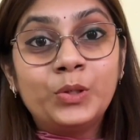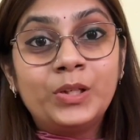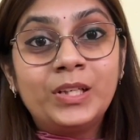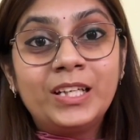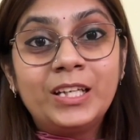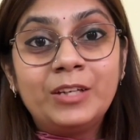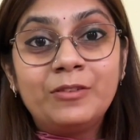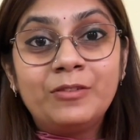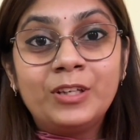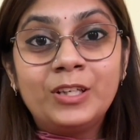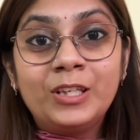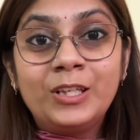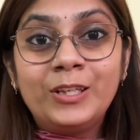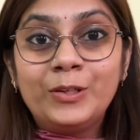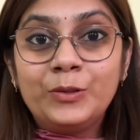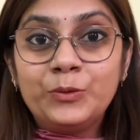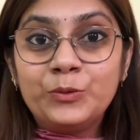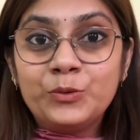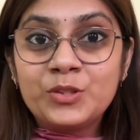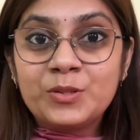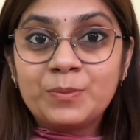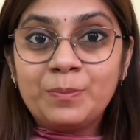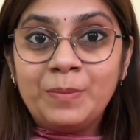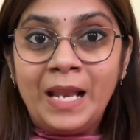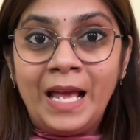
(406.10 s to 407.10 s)
leave any
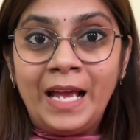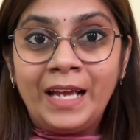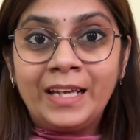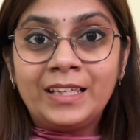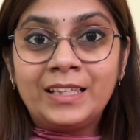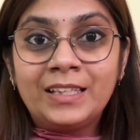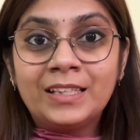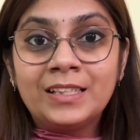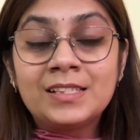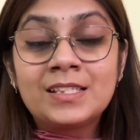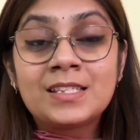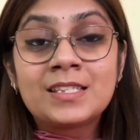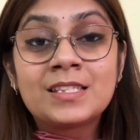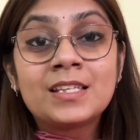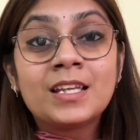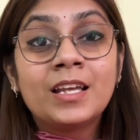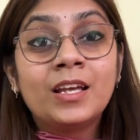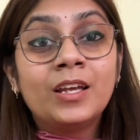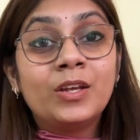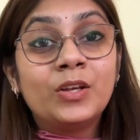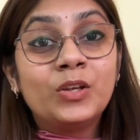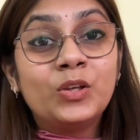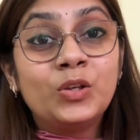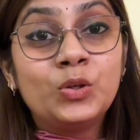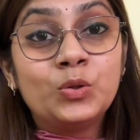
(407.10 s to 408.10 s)
loose blankets,
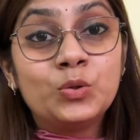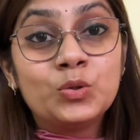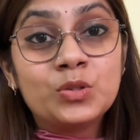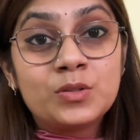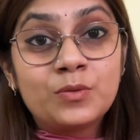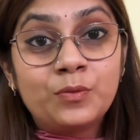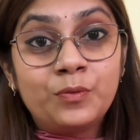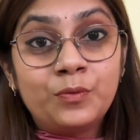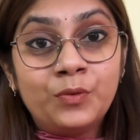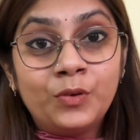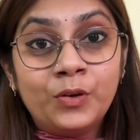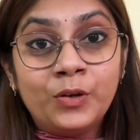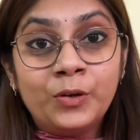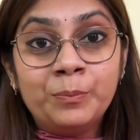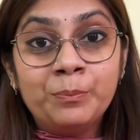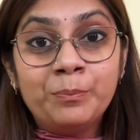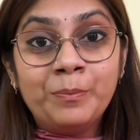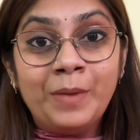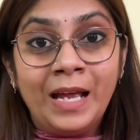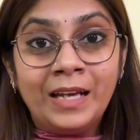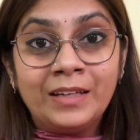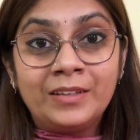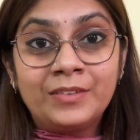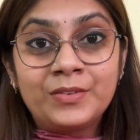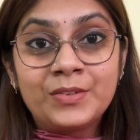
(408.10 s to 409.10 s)
use firm
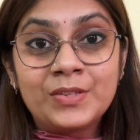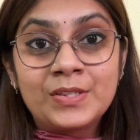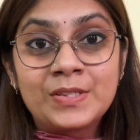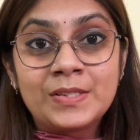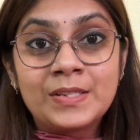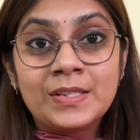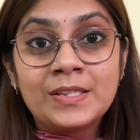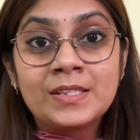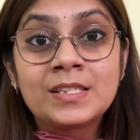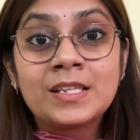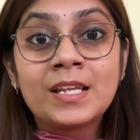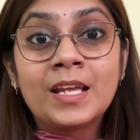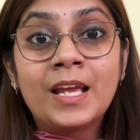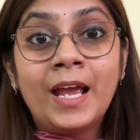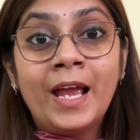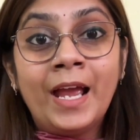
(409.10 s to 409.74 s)
mattresses,